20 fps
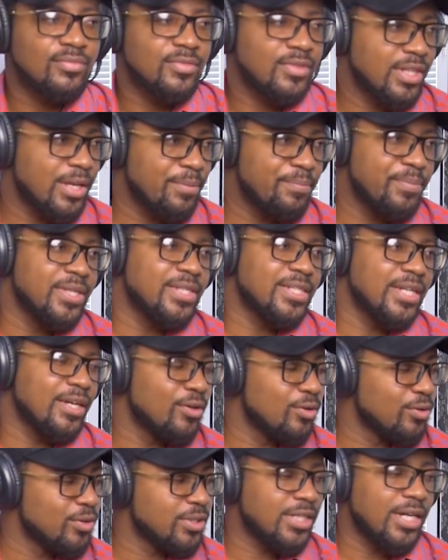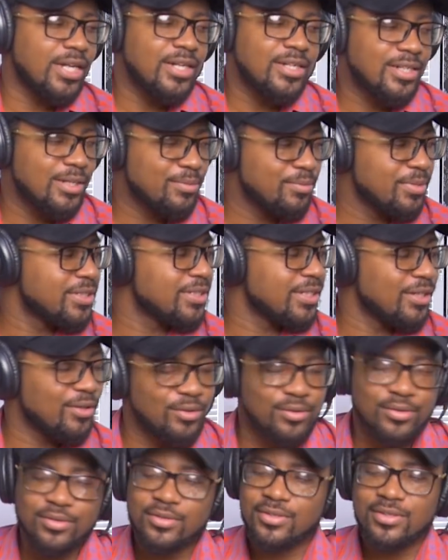The beat alone, Charlie. The beat
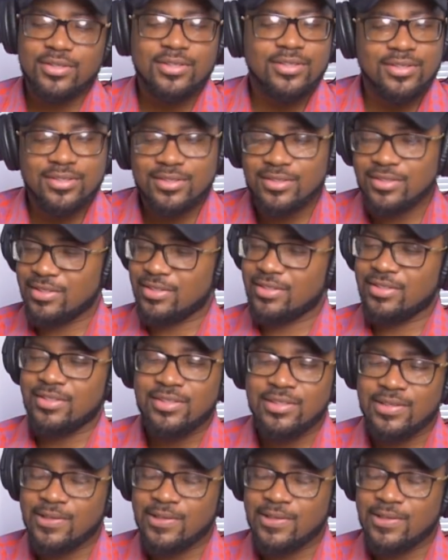alone.